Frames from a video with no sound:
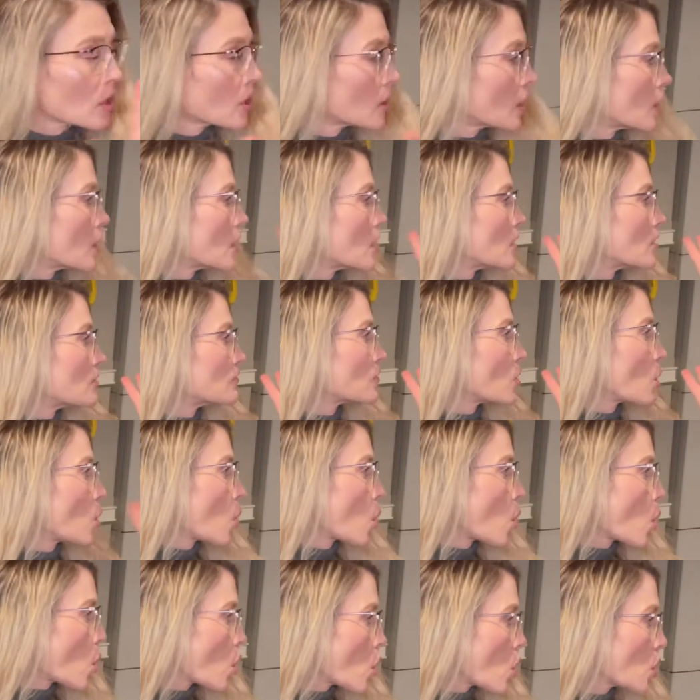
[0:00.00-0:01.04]
of
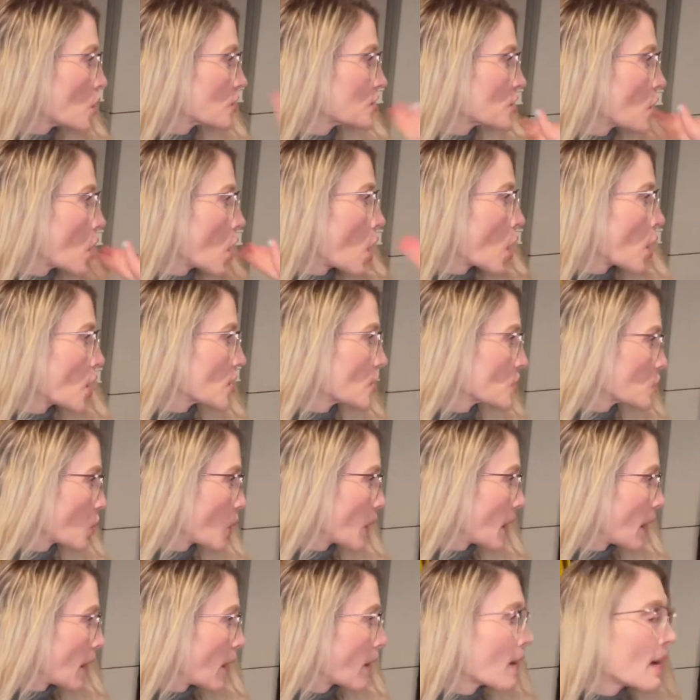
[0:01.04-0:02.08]
old
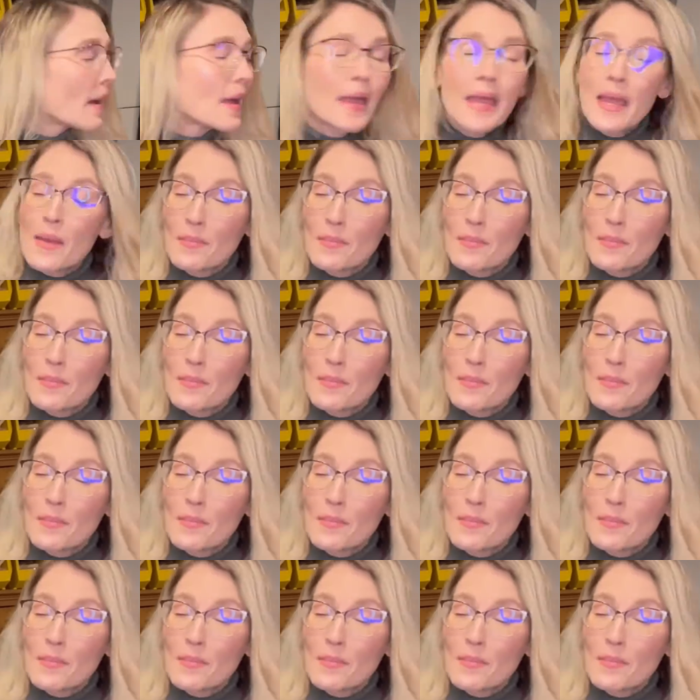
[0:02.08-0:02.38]
hardware.